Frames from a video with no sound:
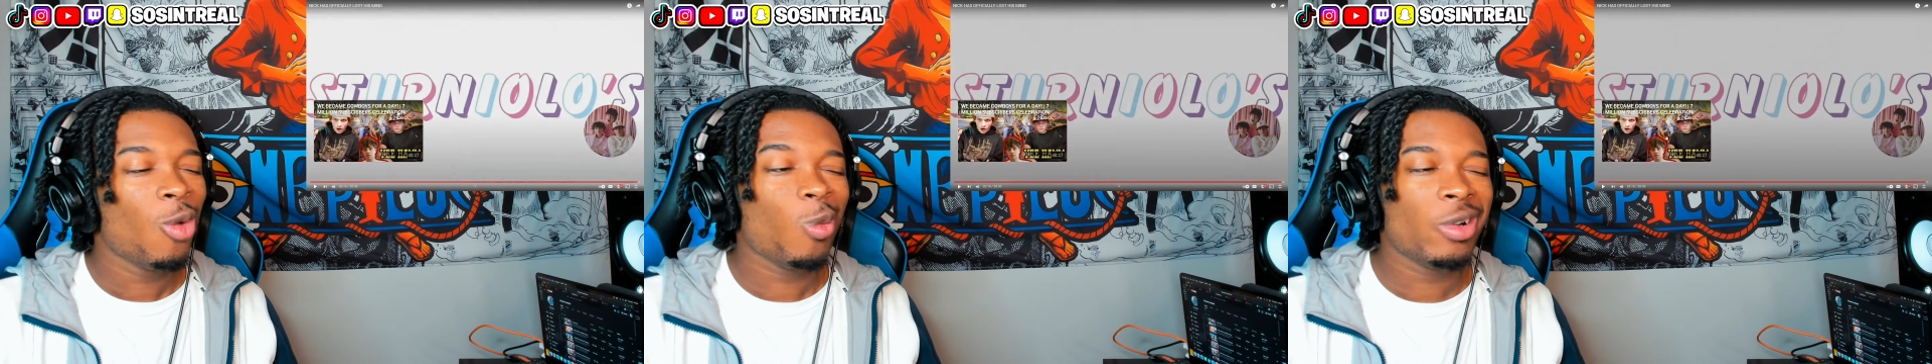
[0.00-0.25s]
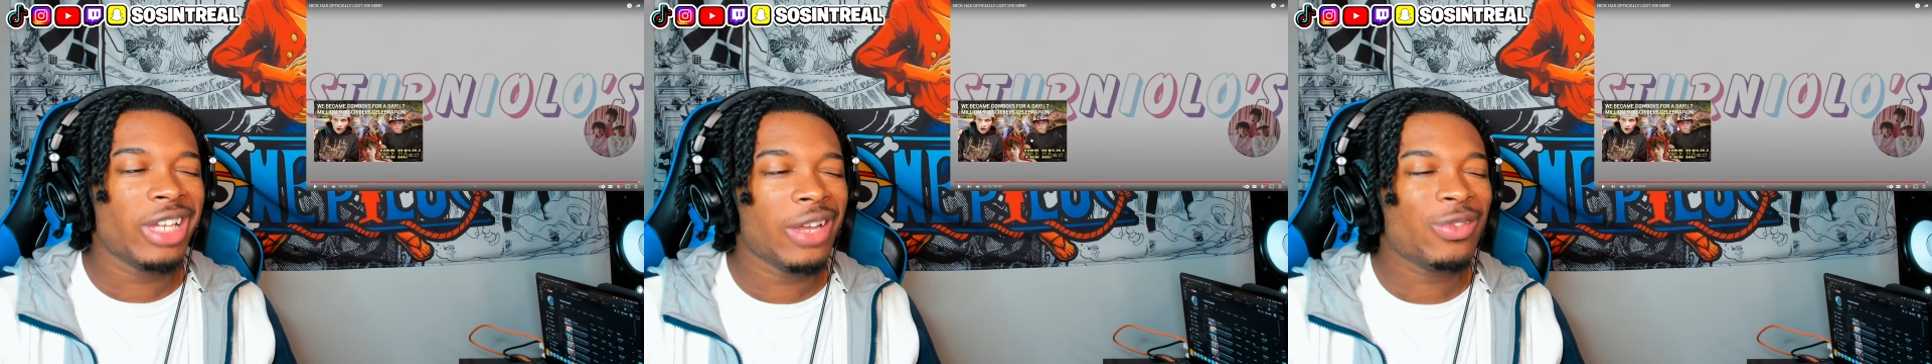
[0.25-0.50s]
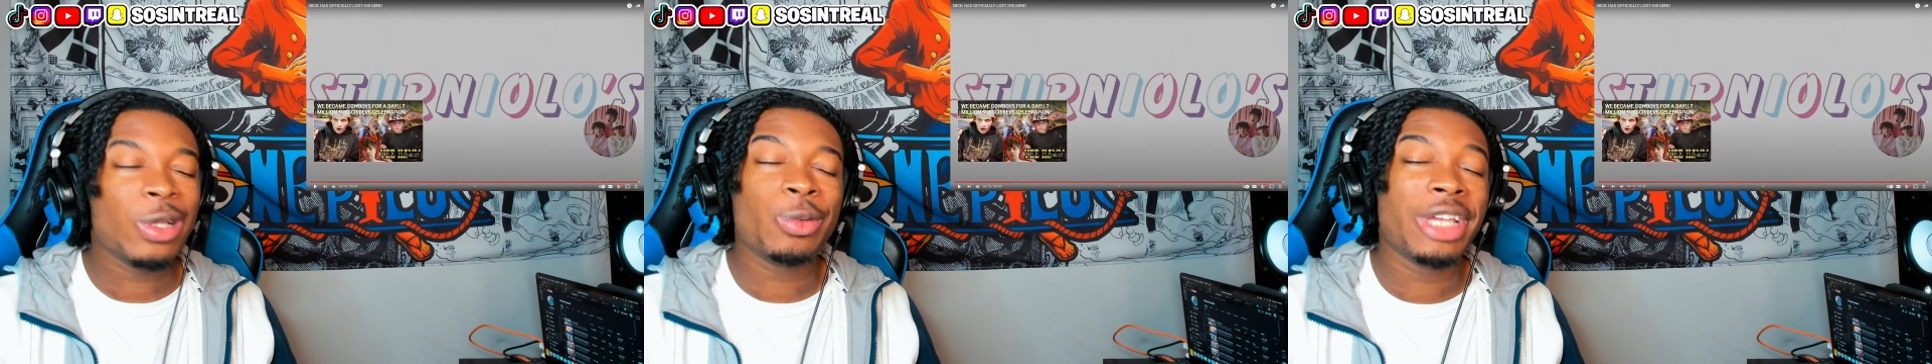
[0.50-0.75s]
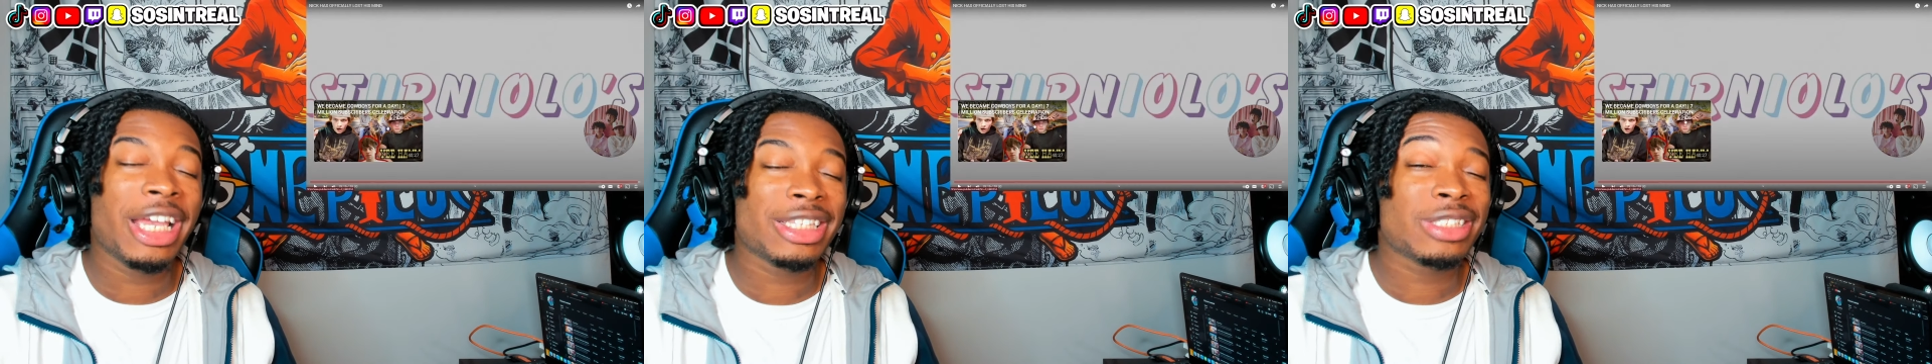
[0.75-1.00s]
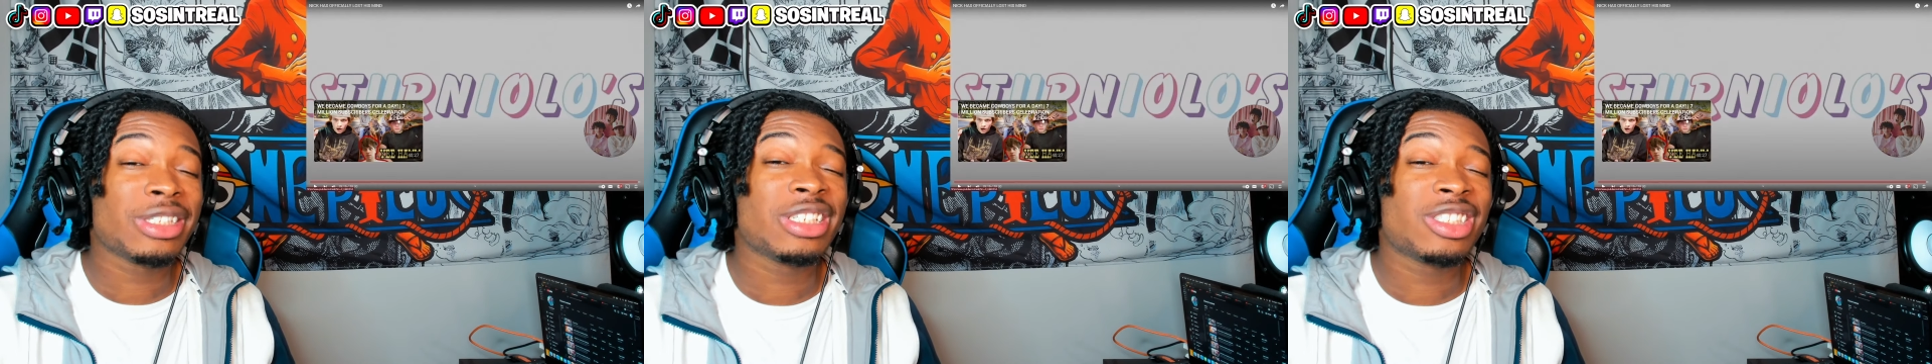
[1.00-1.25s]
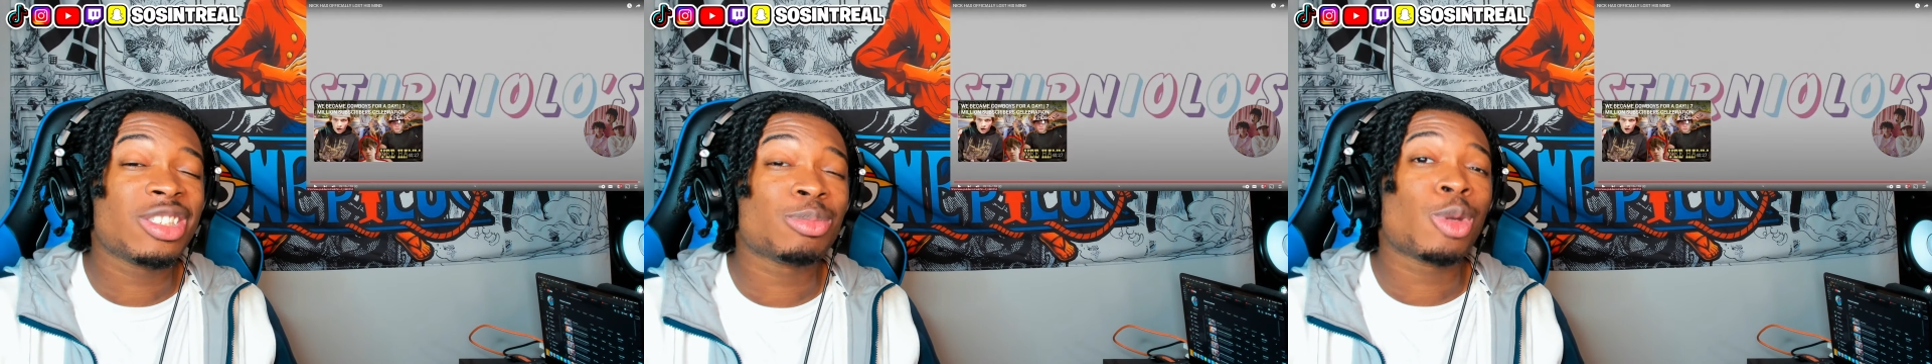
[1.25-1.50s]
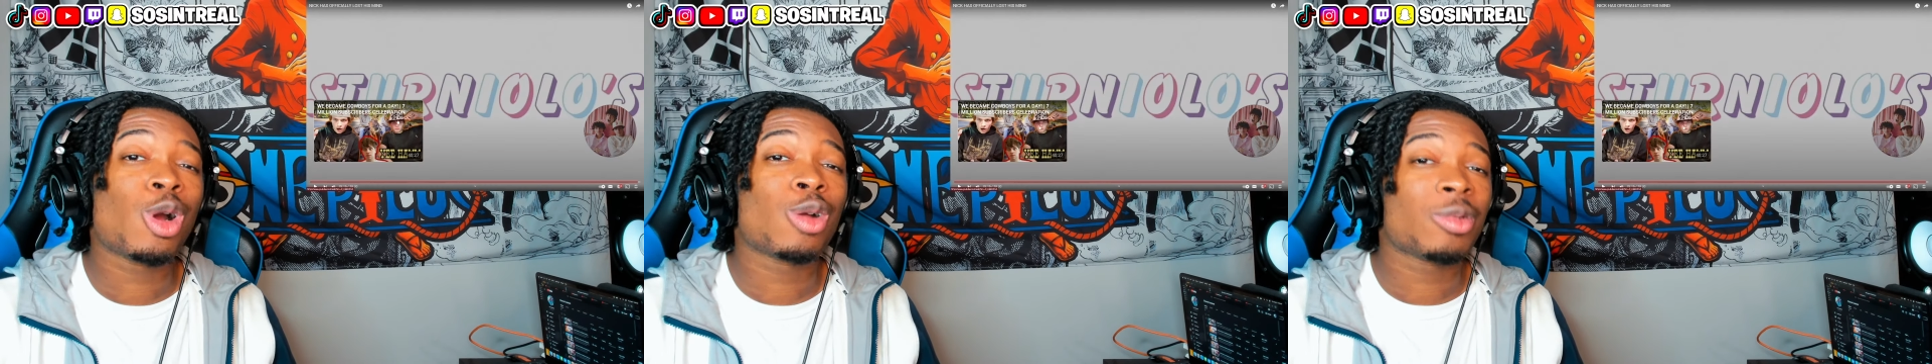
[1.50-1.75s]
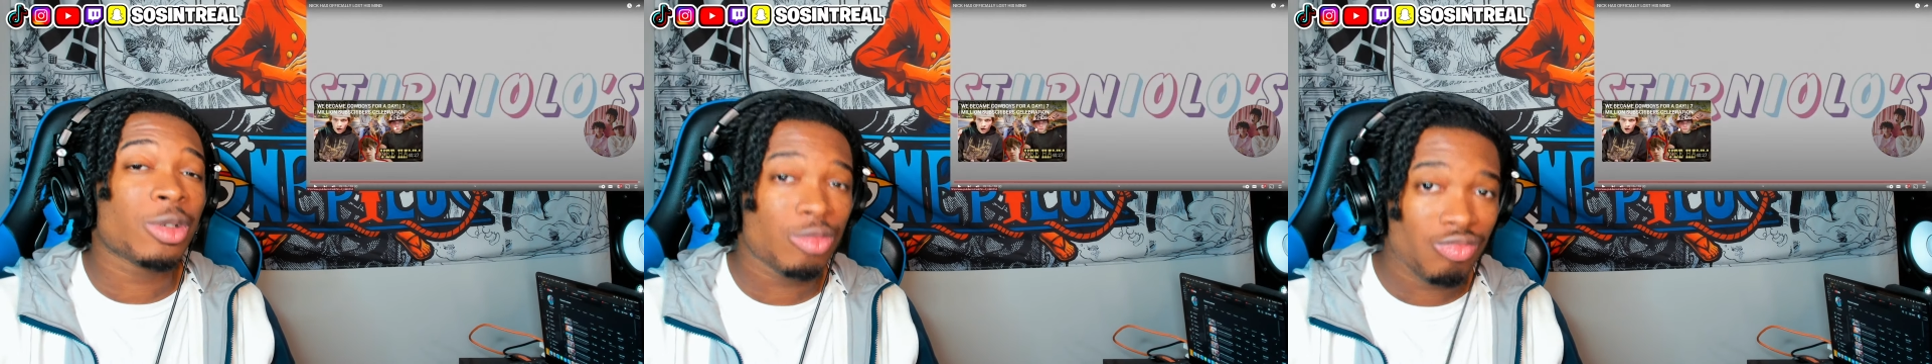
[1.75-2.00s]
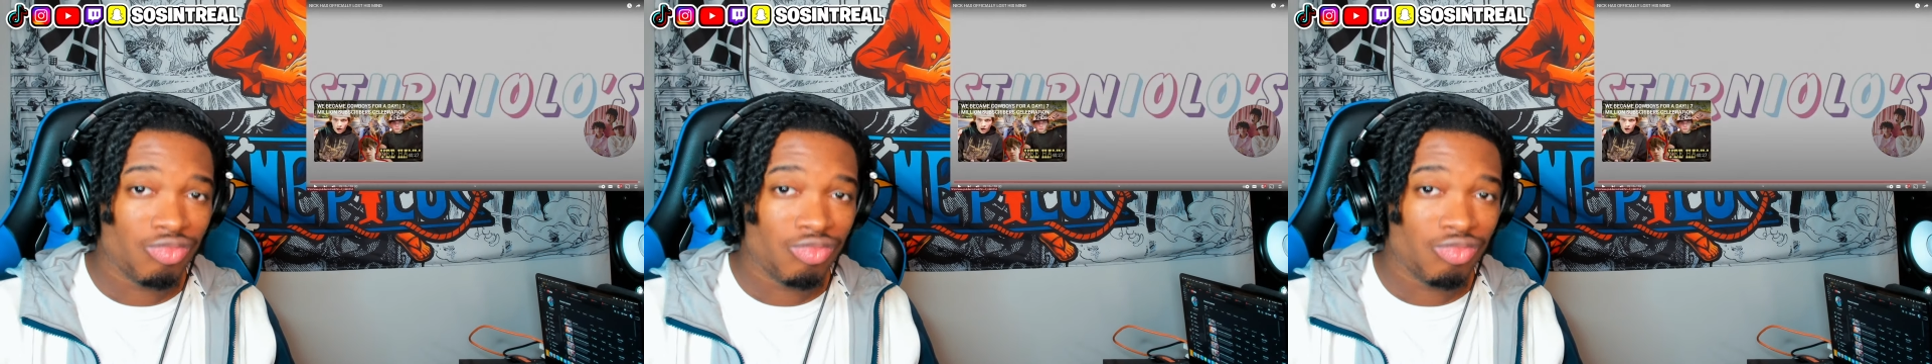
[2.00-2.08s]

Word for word: we're definitely reacting to this tomorrow.